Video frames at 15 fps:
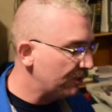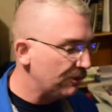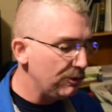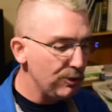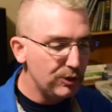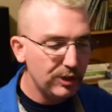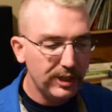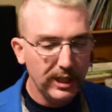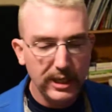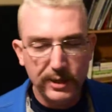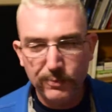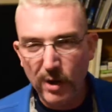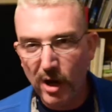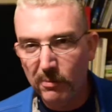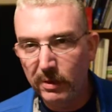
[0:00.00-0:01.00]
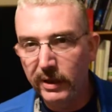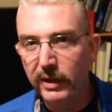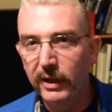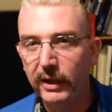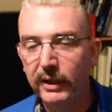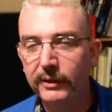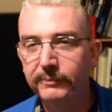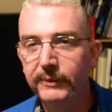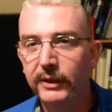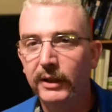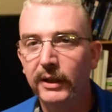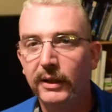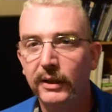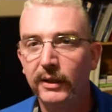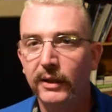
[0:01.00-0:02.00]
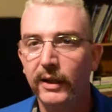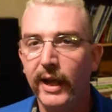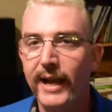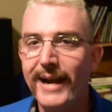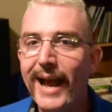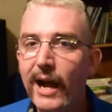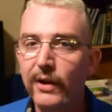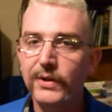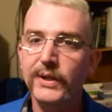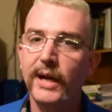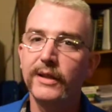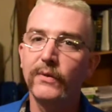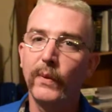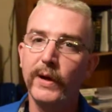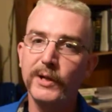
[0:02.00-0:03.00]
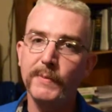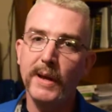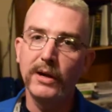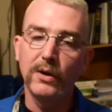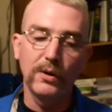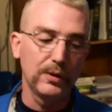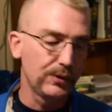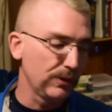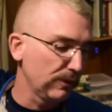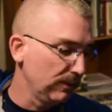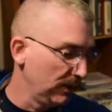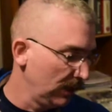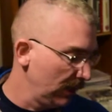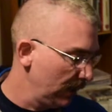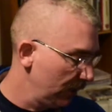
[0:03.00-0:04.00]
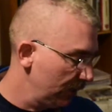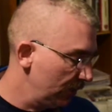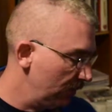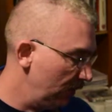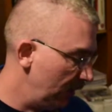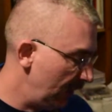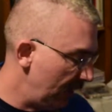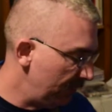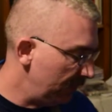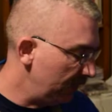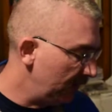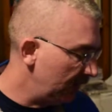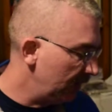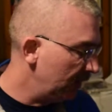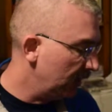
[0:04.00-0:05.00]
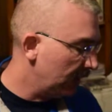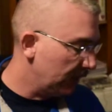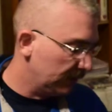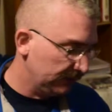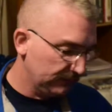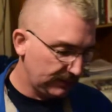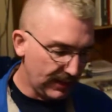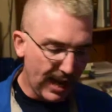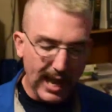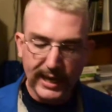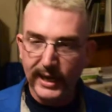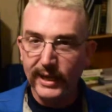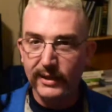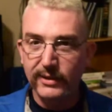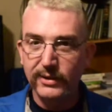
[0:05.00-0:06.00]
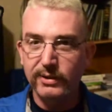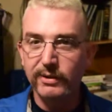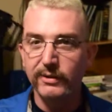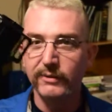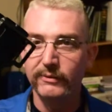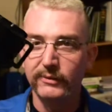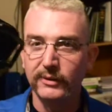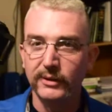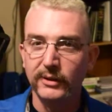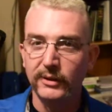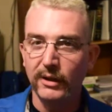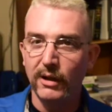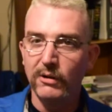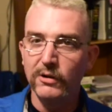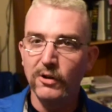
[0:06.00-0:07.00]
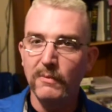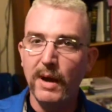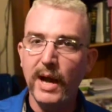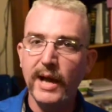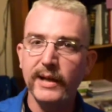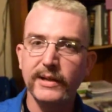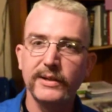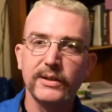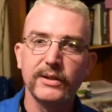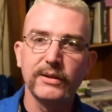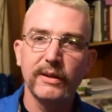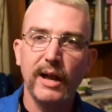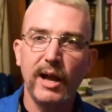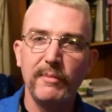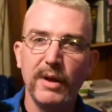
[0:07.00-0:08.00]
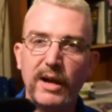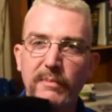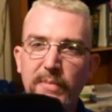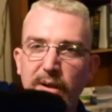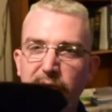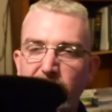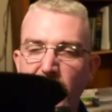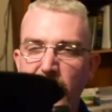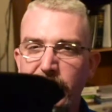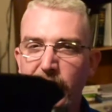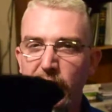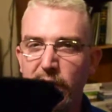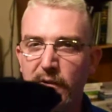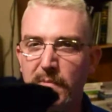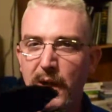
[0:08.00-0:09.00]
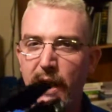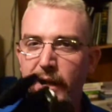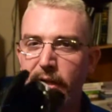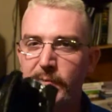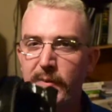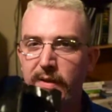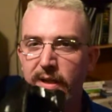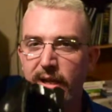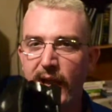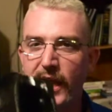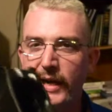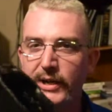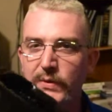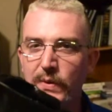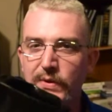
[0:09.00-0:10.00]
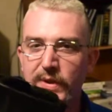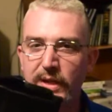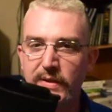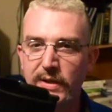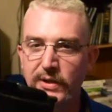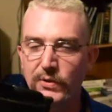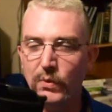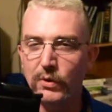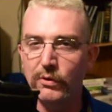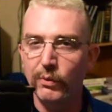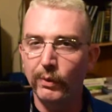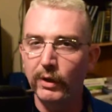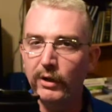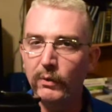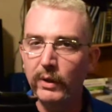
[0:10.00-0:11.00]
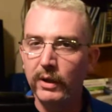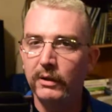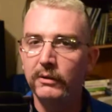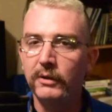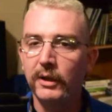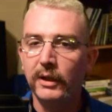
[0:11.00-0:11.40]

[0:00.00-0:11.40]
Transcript: you should get is probably an outside the waistband holster. Even the Kydex, Uncle Mike's, I'm not a big fan of Uncle Mike's, but the Kydex ones like this work really well.